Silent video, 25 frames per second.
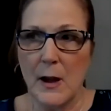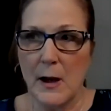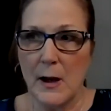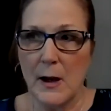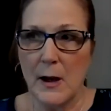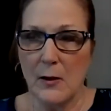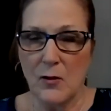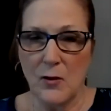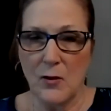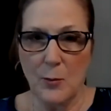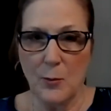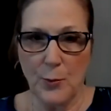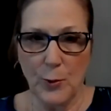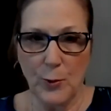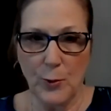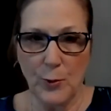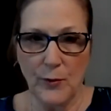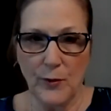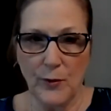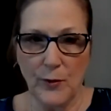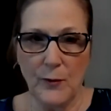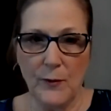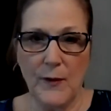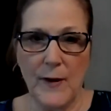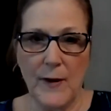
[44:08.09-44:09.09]
it's a
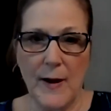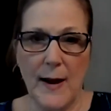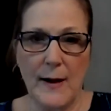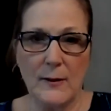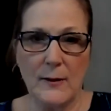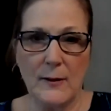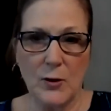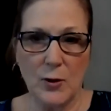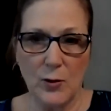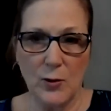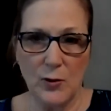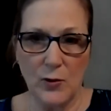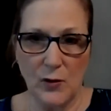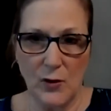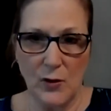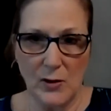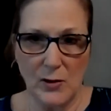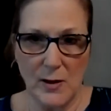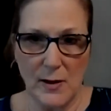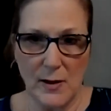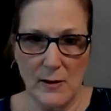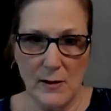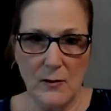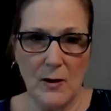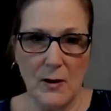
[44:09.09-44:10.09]
proven fact, there's
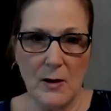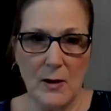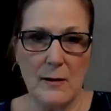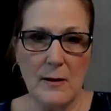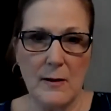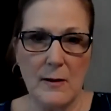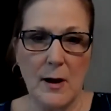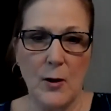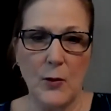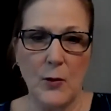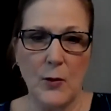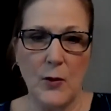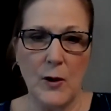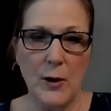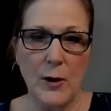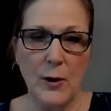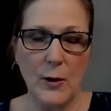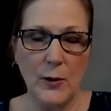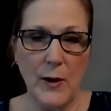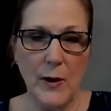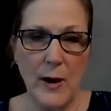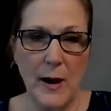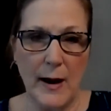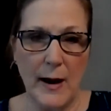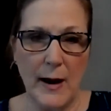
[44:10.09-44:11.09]
statistics out
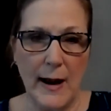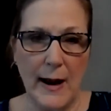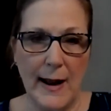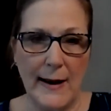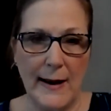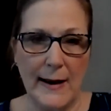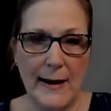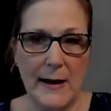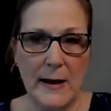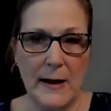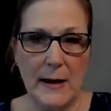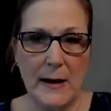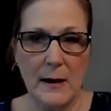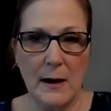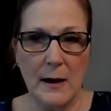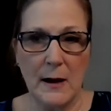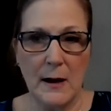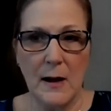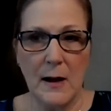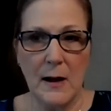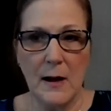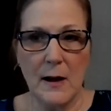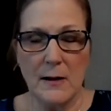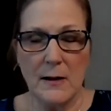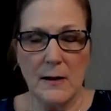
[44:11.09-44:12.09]
there that any
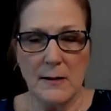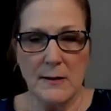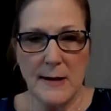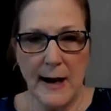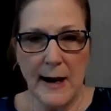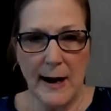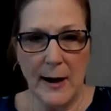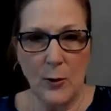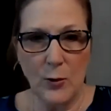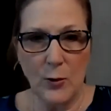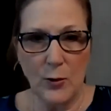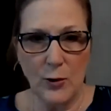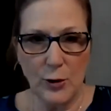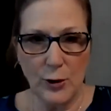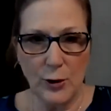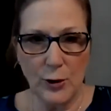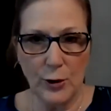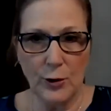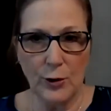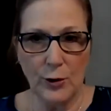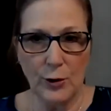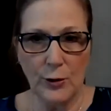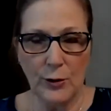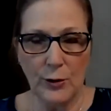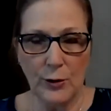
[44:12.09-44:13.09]

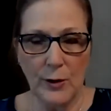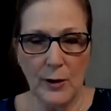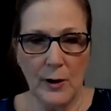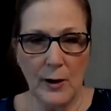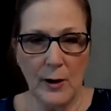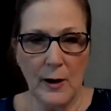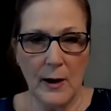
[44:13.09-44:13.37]
downturn